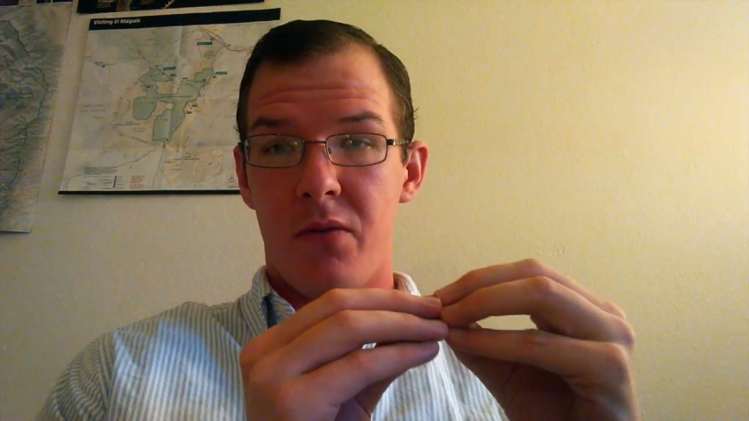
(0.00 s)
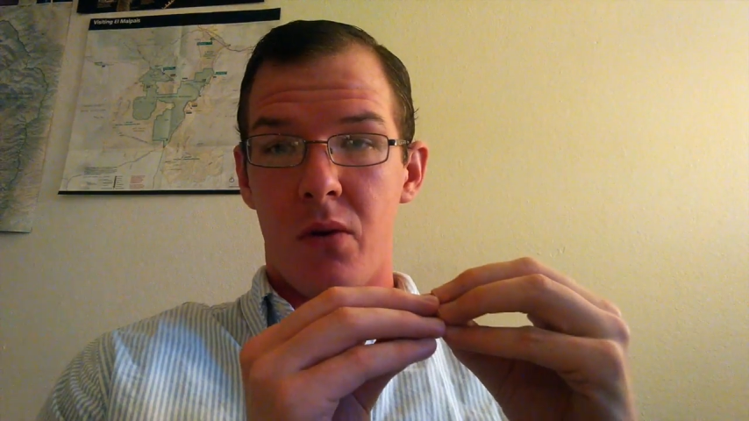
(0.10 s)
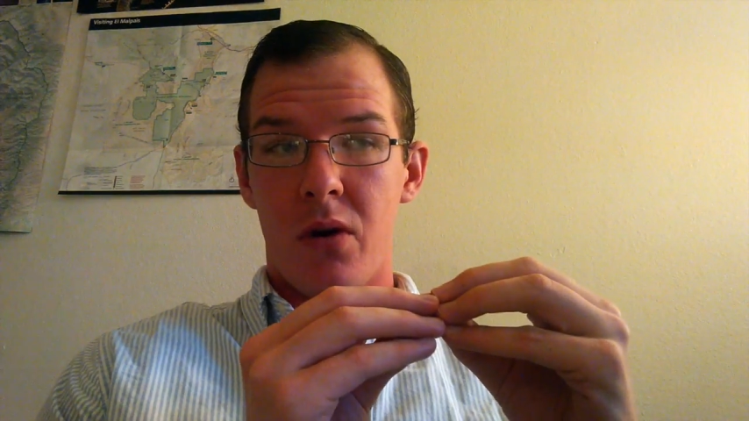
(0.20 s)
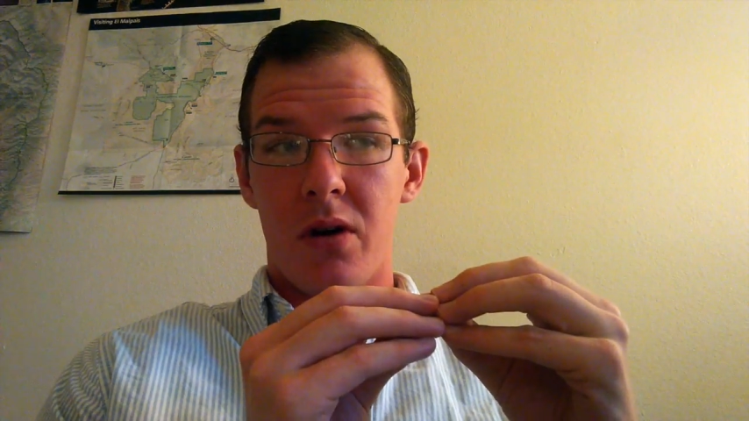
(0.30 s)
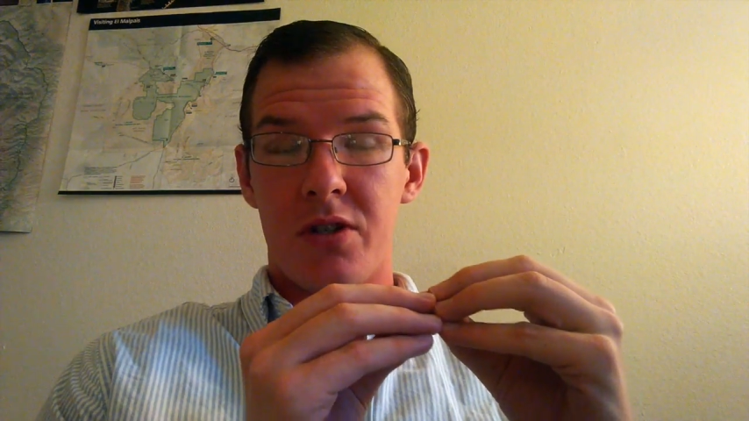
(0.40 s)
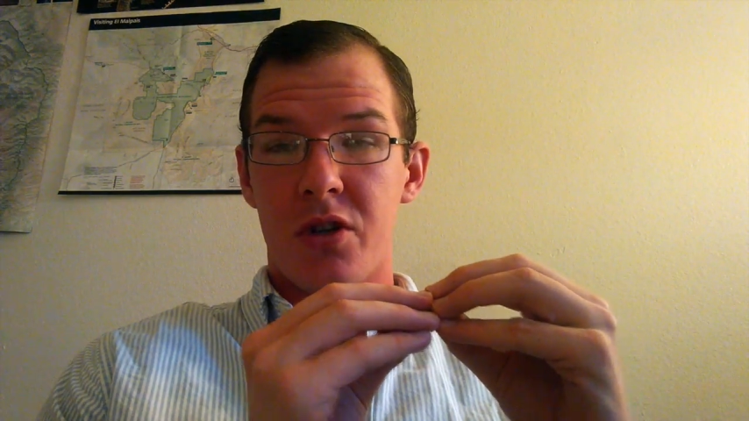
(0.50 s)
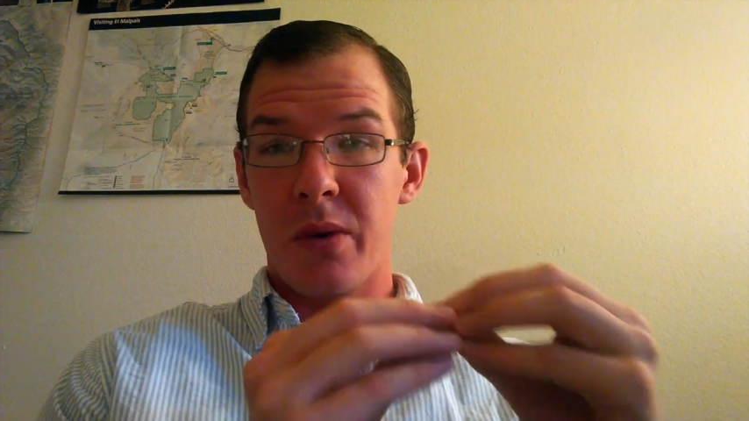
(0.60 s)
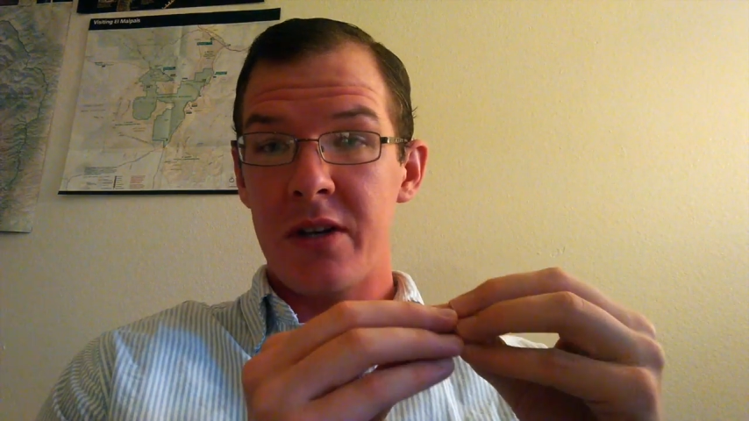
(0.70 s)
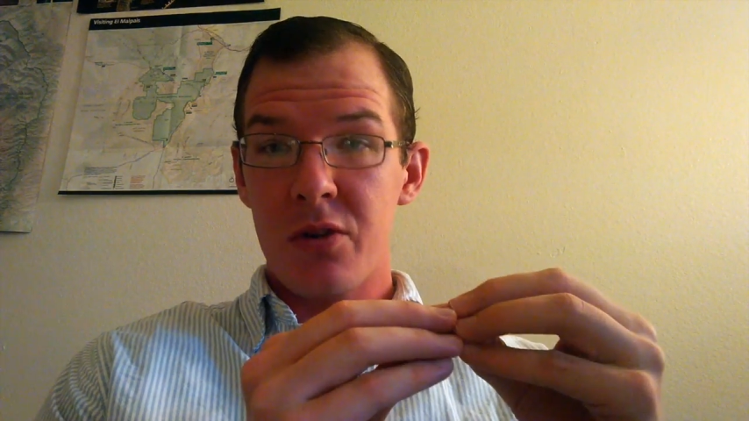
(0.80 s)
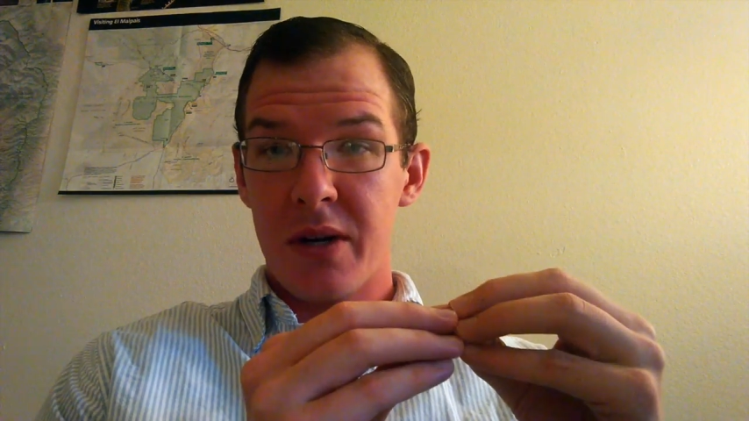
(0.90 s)
for
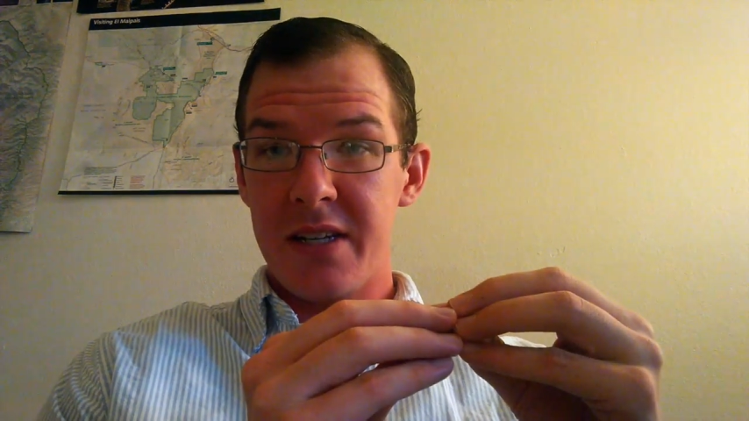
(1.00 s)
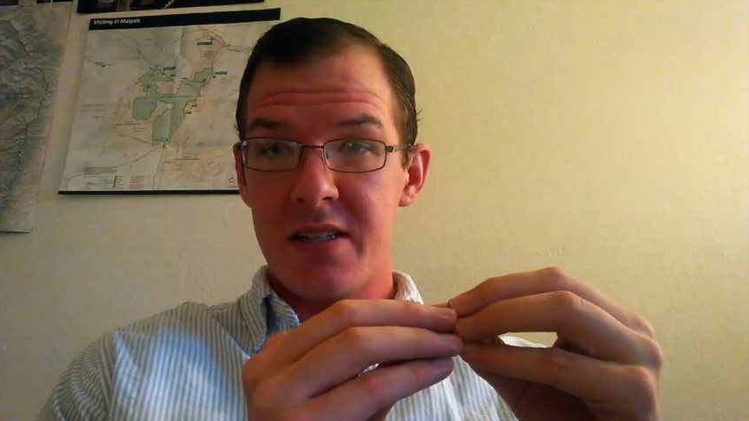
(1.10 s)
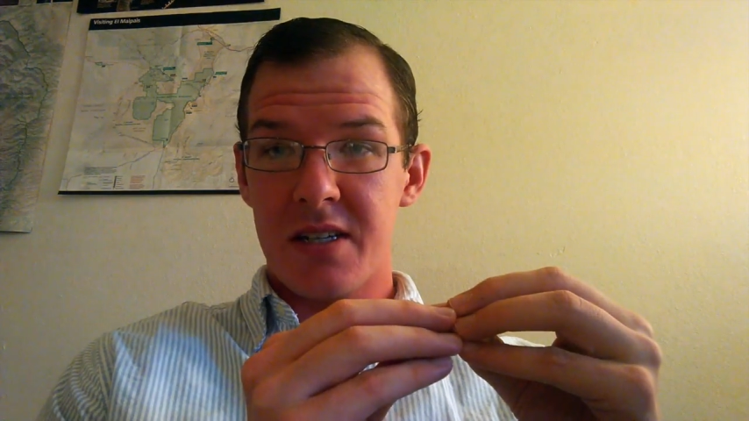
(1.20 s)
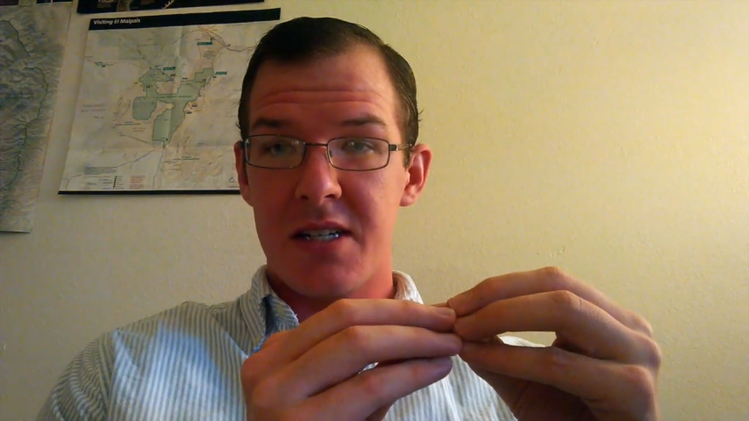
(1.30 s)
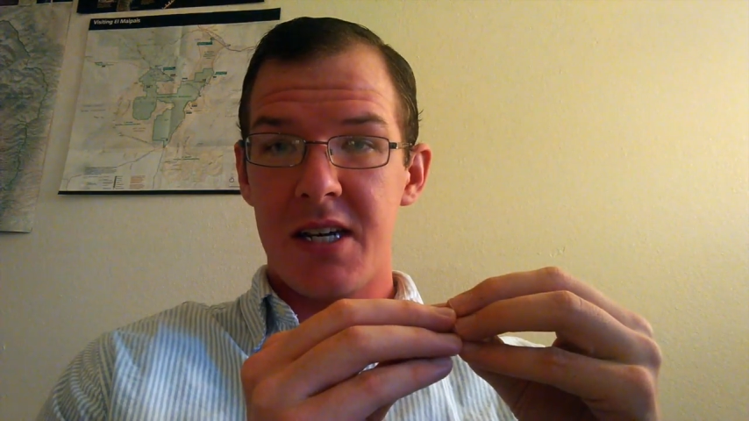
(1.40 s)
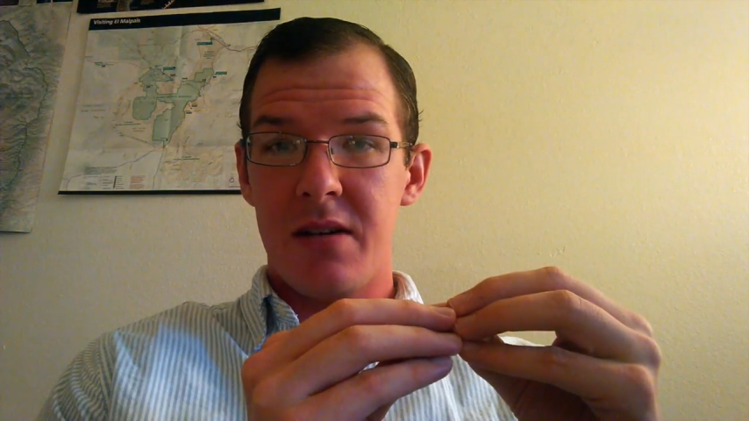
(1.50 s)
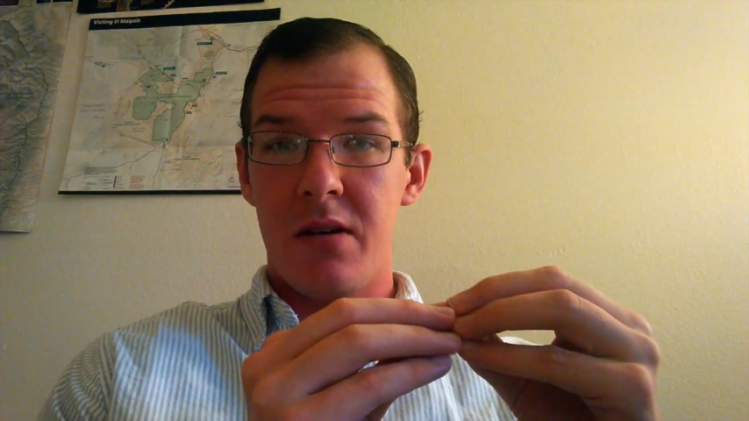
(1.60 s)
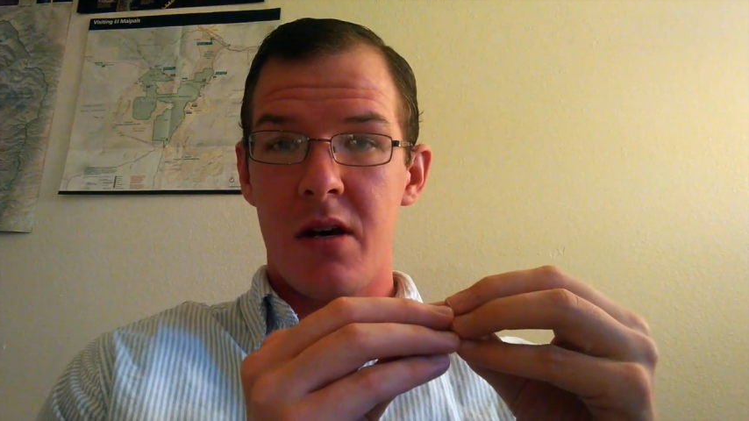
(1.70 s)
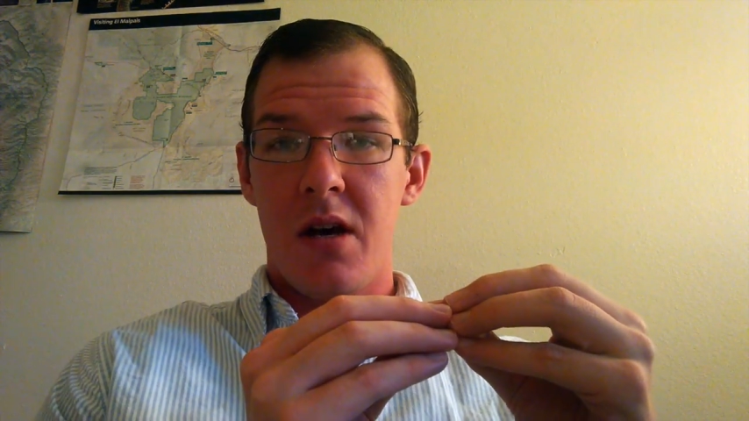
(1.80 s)
Squint 2016.